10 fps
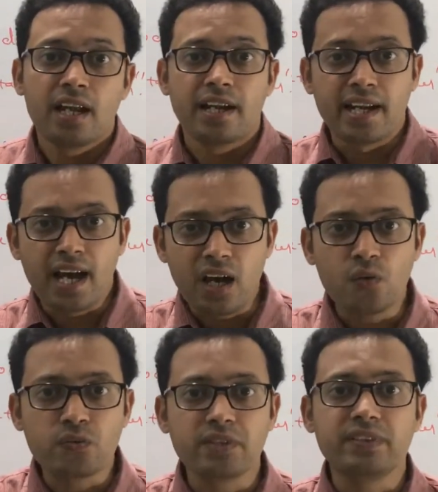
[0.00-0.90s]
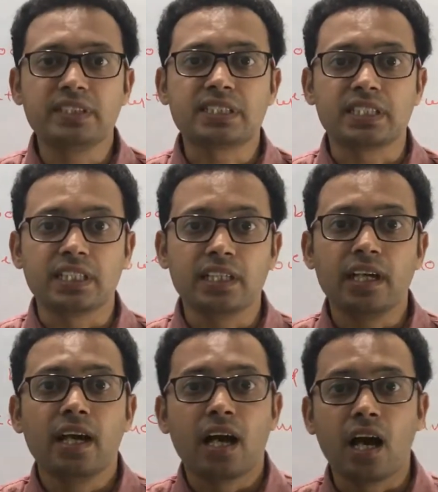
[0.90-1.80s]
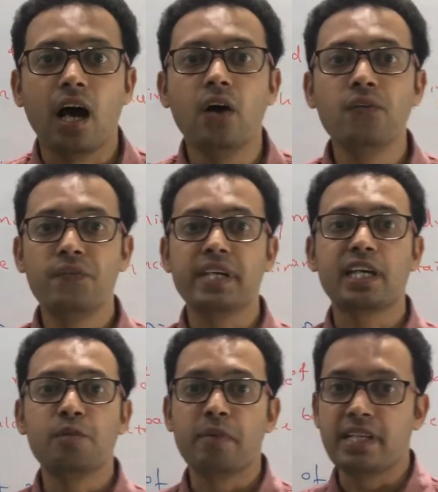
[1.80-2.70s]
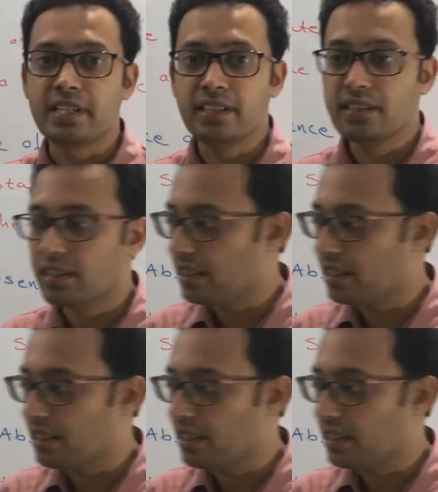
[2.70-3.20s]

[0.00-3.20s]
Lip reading: Now we will see how we can maintain the